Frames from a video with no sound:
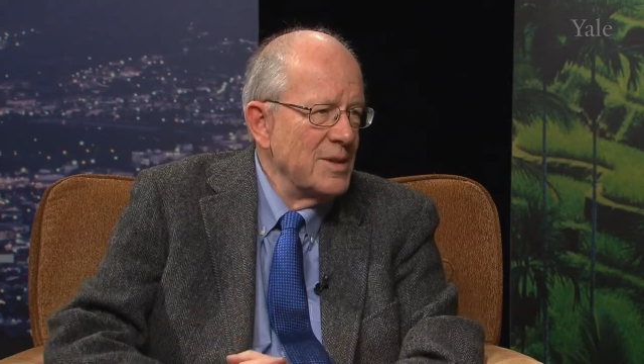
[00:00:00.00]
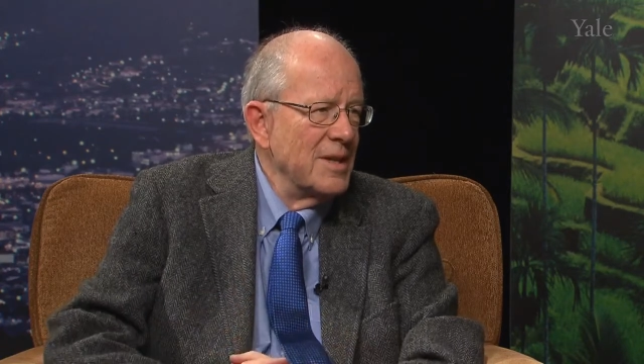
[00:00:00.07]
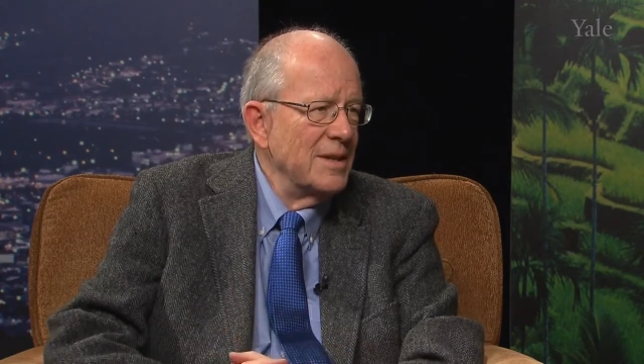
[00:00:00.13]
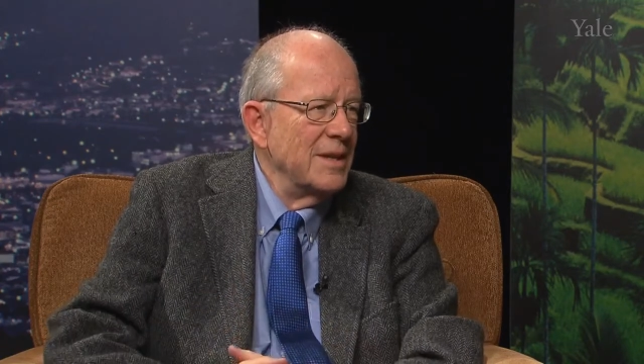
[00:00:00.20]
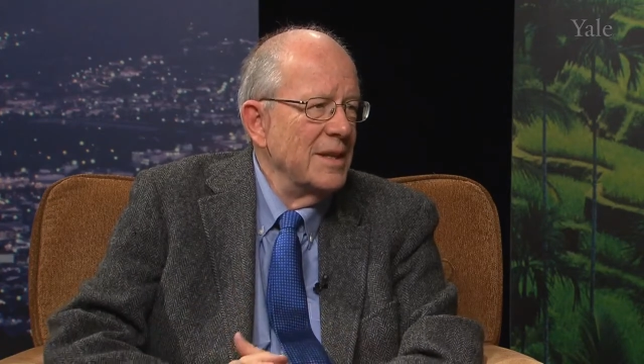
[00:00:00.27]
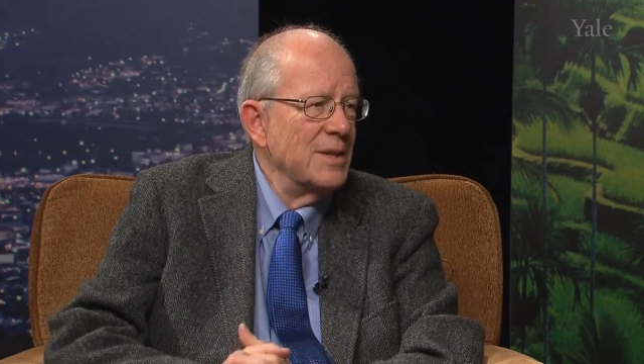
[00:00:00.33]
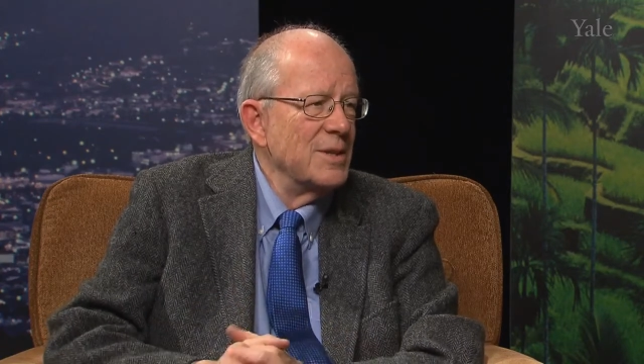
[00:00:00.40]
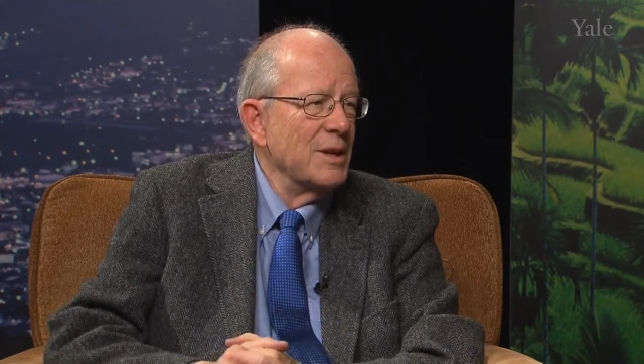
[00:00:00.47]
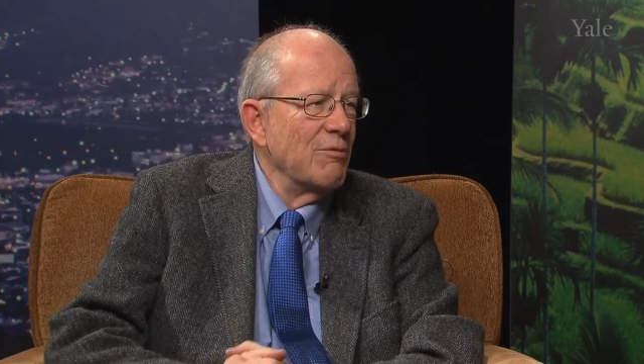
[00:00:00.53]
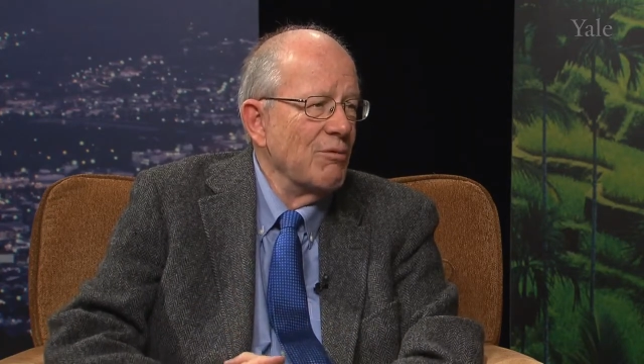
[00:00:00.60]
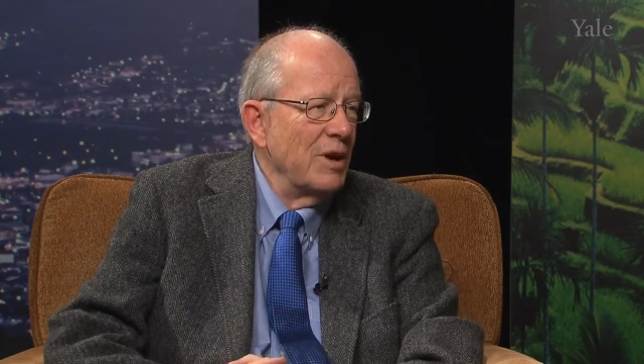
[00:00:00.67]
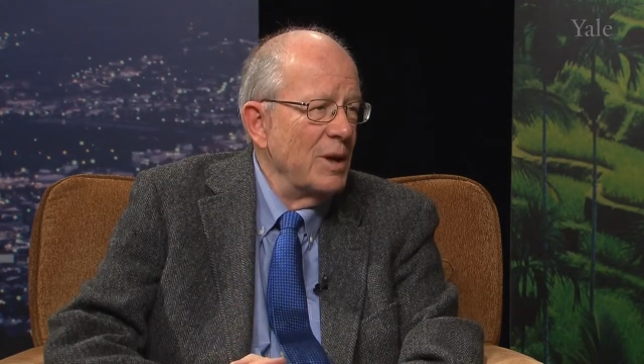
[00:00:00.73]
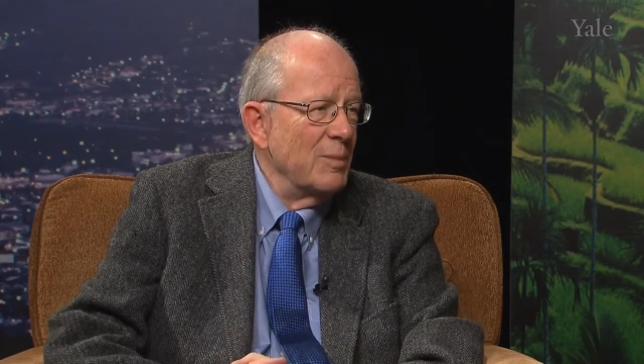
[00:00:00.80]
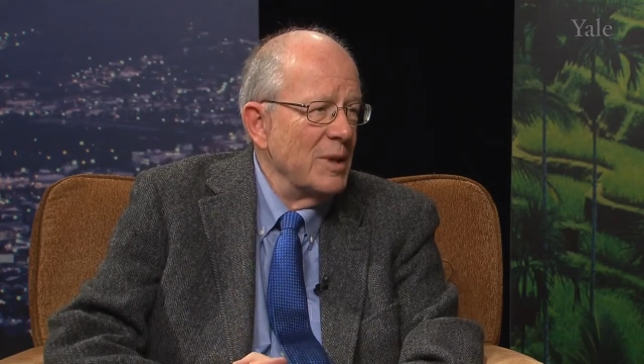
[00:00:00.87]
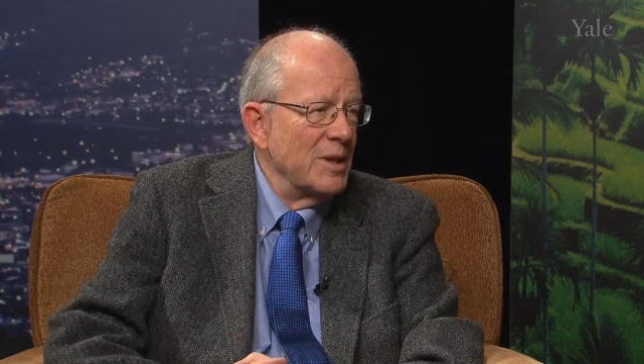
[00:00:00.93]
in these
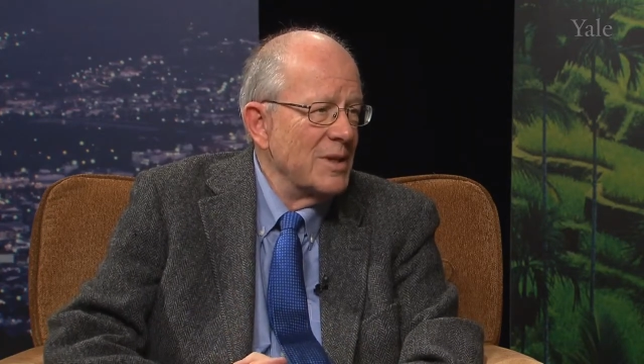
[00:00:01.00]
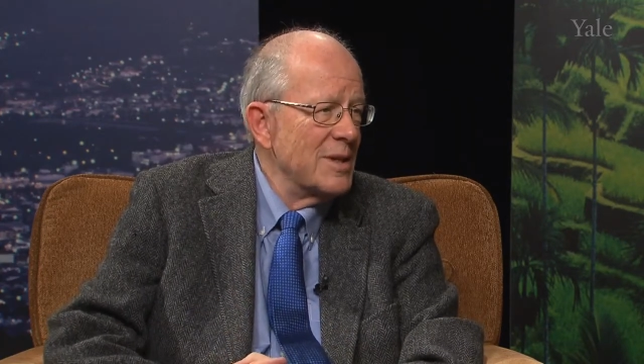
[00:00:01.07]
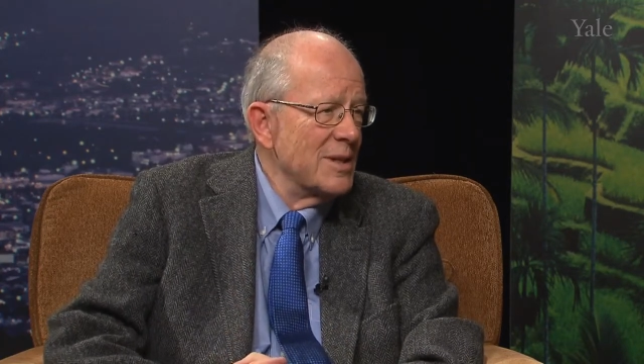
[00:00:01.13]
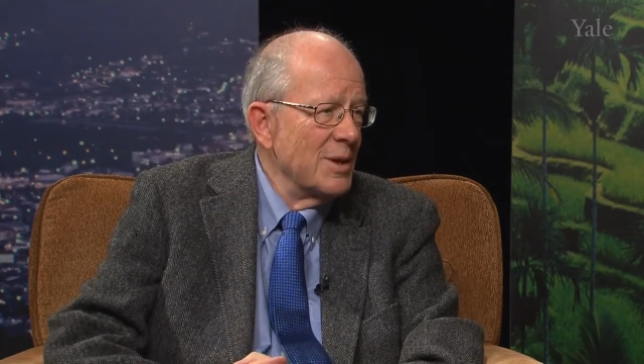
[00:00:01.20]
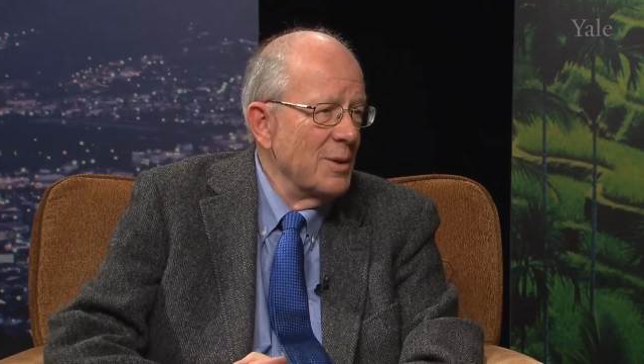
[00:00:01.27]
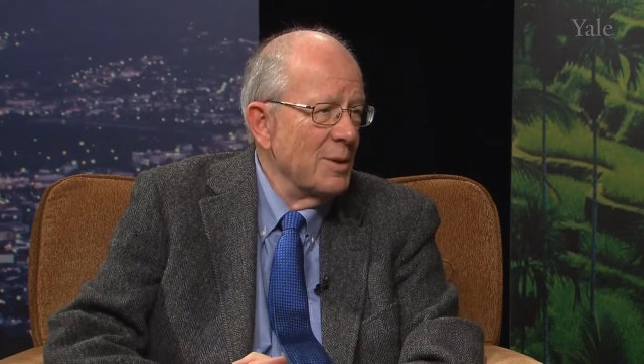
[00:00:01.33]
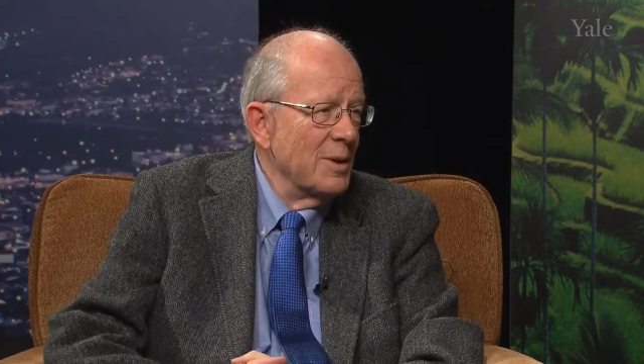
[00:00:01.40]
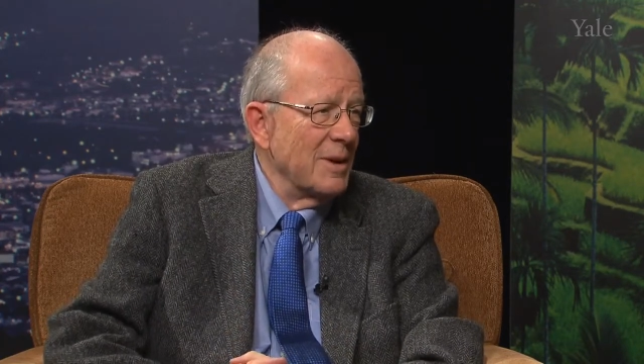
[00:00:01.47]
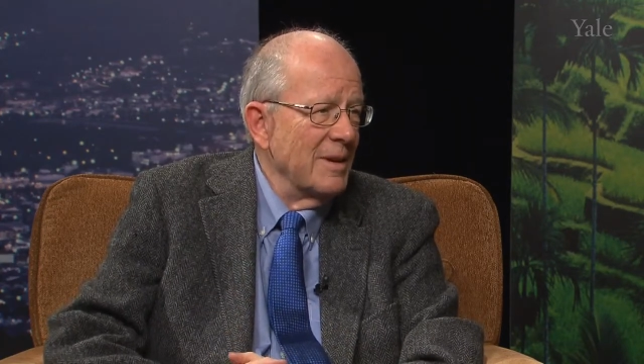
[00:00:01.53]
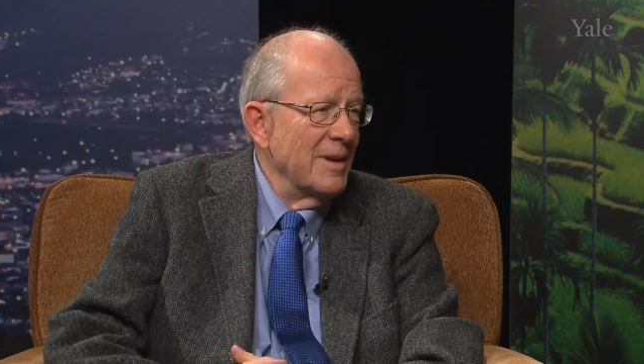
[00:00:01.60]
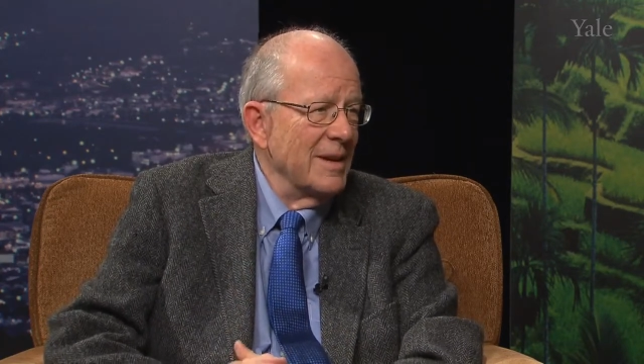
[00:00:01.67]
agreements so that